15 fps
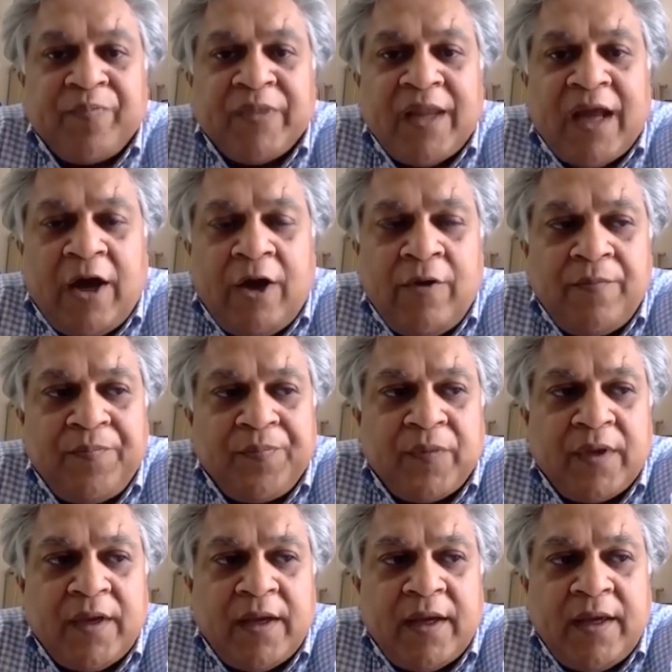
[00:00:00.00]
Now,
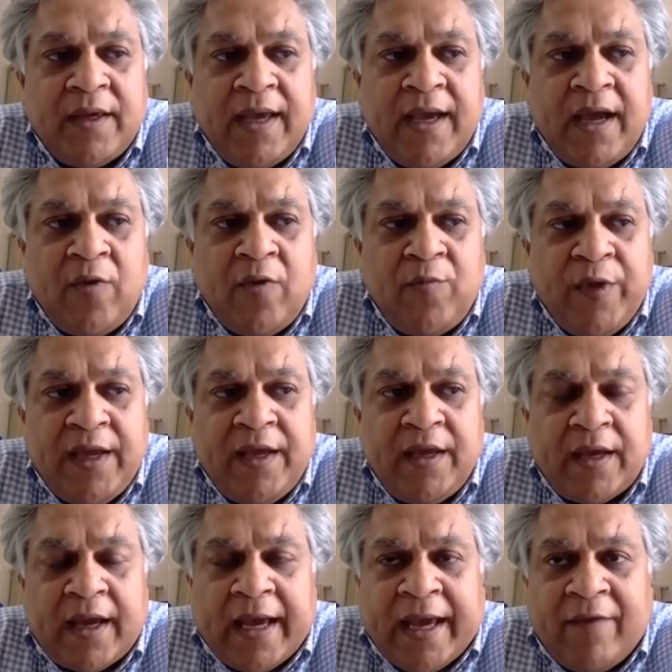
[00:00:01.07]
here
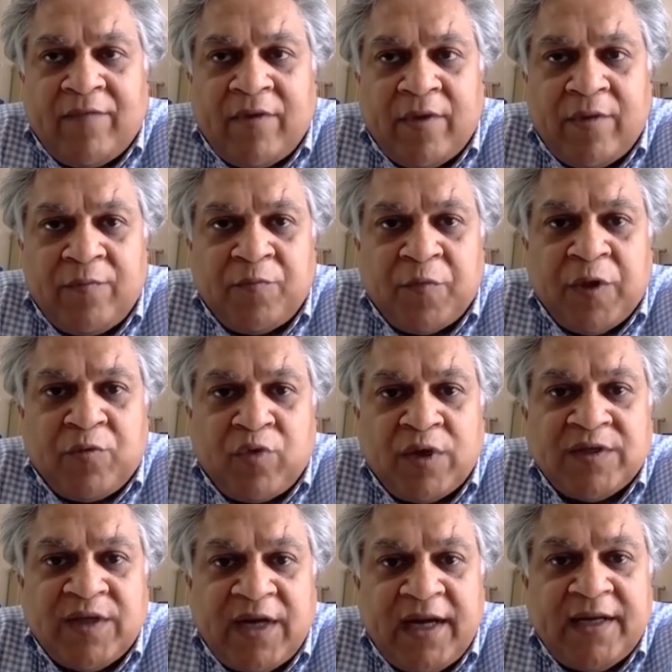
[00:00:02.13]
it
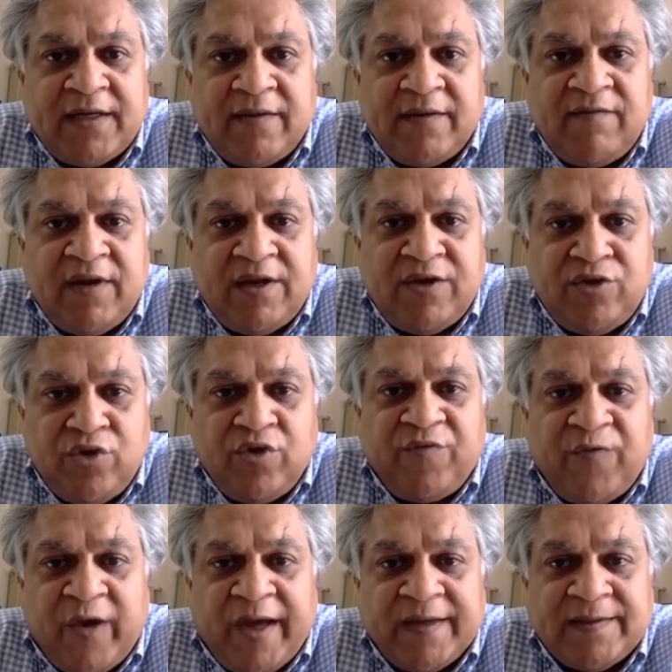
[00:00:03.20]
was relatively new
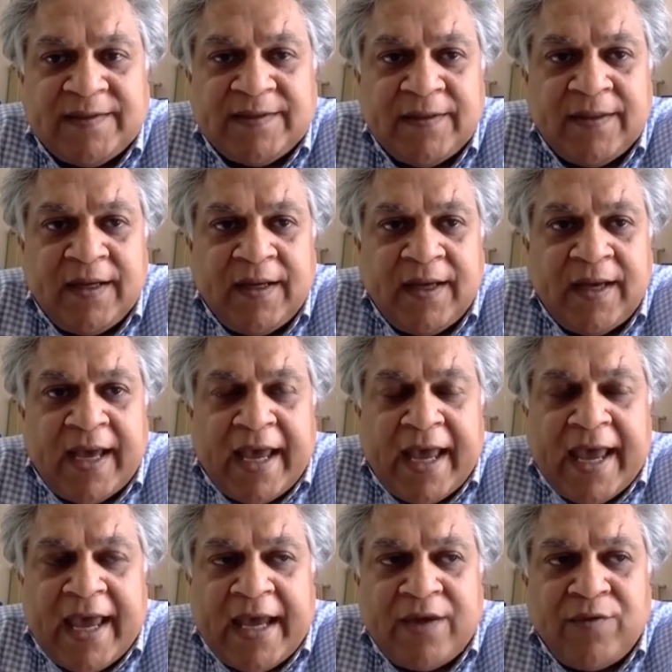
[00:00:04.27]
for us,
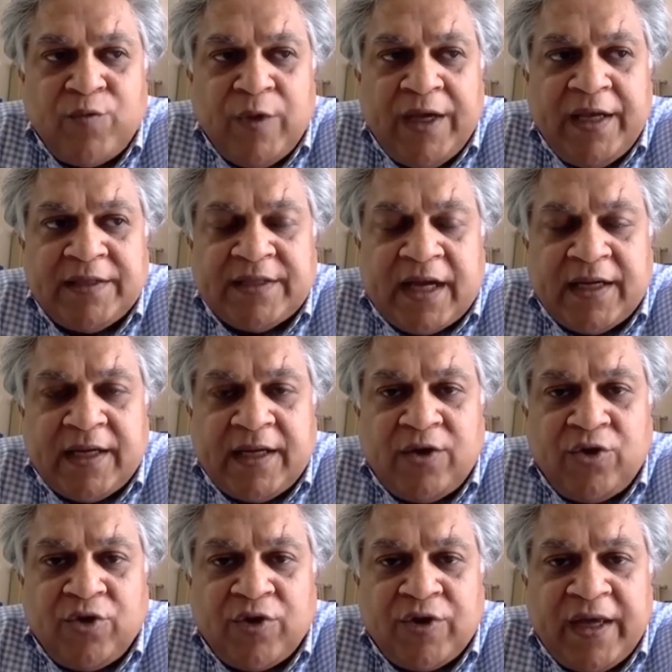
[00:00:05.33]
and we started
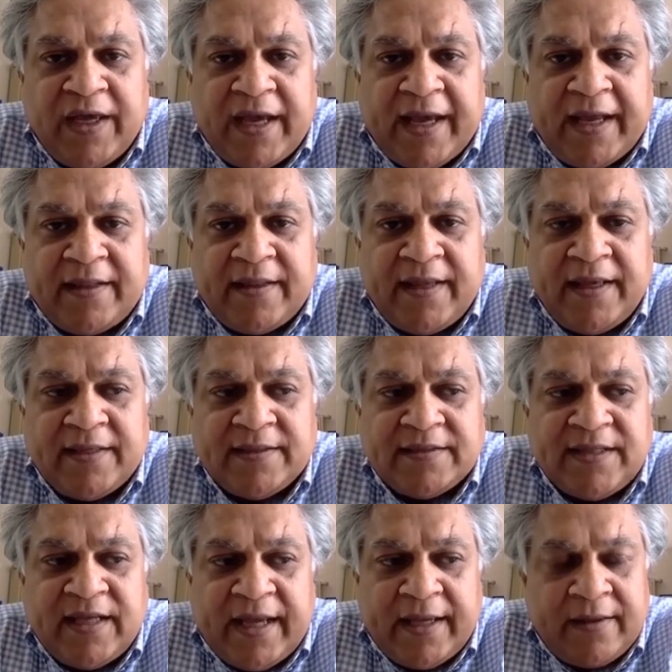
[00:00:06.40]
looking at
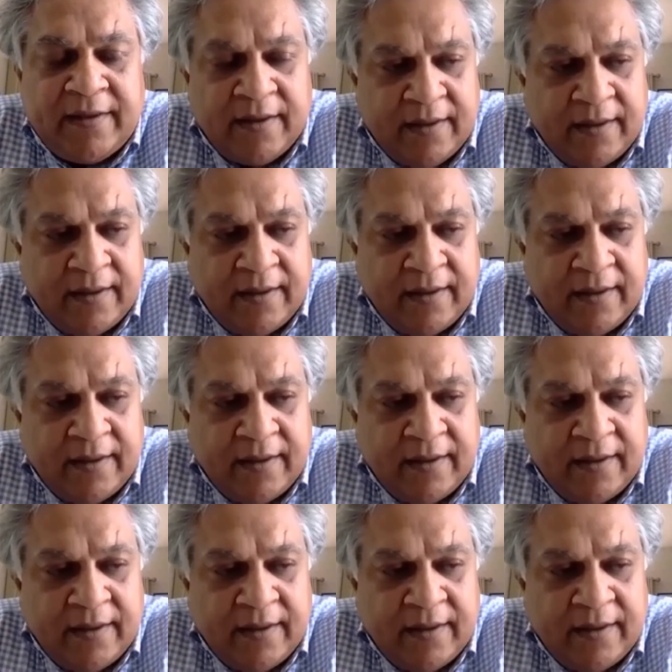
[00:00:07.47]
things like,